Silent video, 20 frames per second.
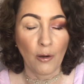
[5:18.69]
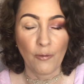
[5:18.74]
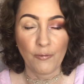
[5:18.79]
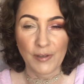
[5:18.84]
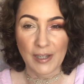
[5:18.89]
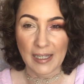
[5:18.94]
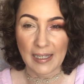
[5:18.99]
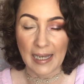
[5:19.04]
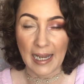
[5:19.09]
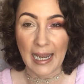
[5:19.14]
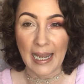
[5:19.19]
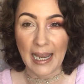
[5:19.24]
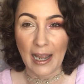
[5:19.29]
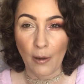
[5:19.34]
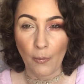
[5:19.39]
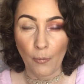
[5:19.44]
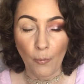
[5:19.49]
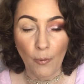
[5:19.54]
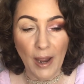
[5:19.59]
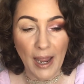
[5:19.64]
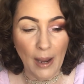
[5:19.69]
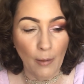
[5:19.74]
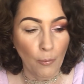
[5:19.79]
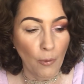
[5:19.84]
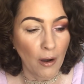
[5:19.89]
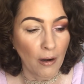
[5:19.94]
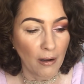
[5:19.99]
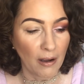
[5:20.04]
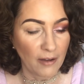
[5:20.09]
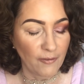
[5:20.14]
obviously, and wear
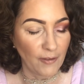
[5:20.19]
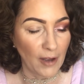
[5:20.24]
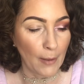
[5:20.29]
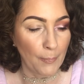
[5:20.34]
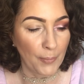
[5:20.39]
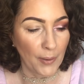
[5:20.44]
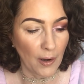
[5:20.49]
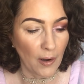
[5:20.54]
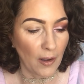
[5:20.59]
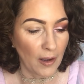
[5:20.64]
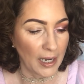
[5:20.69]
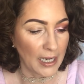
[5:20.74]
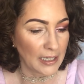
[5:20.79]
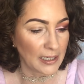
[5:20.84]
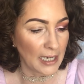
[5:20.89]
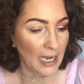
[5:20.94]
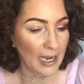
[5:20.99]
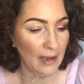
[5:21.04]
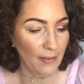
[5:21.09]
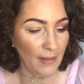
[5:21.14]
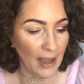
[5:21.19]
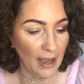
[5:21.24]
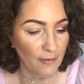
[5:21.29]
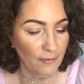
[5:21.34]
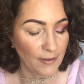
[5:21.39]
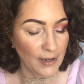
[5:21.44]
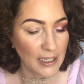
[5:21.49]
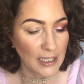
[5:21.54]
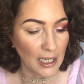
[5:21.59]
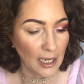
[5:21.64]
what I've applied in that
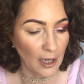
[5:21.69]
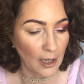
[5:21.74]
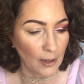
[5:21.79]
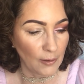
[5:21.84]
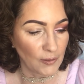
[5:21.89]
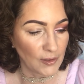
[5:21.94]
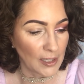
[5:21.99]
video.